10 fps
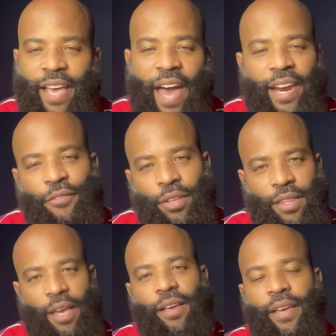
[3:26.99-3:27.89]
It got
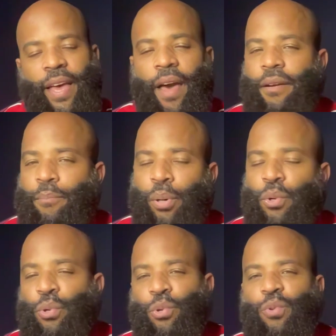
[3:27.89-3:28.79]
everything. It got a
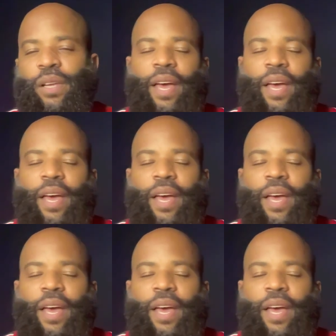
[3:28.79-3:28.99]
pool.